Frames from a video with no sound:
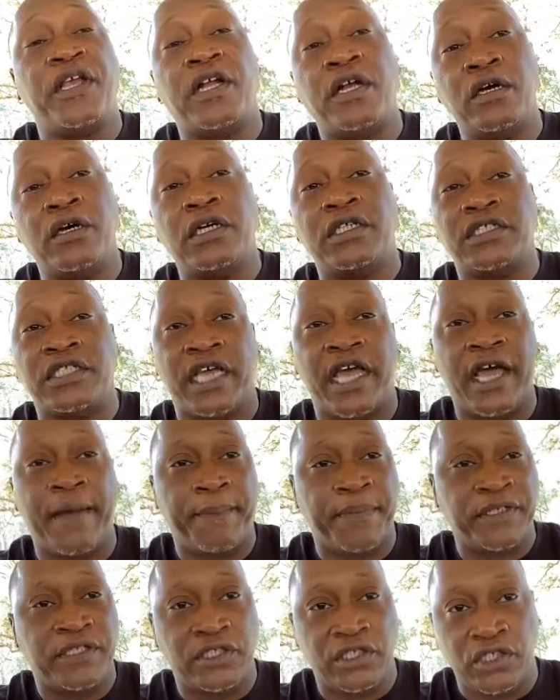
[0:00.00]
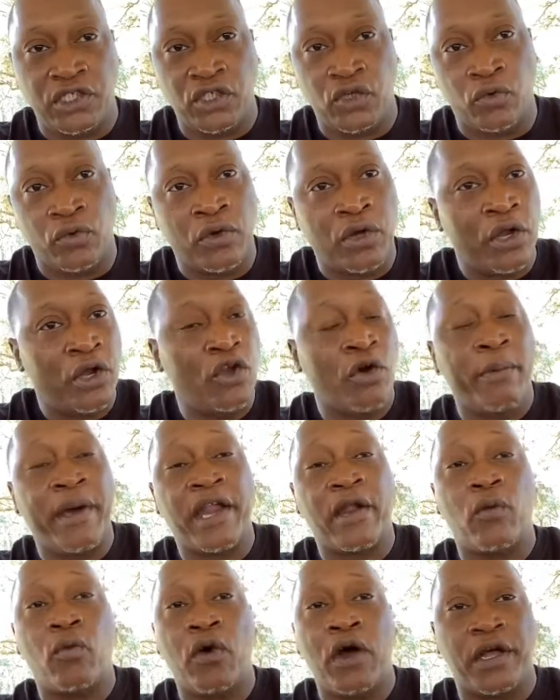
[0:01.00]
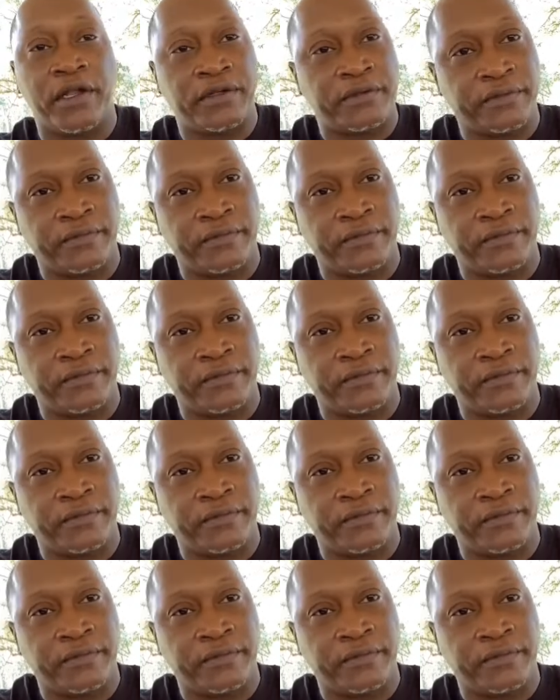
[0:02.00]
good to happen to you no matter what.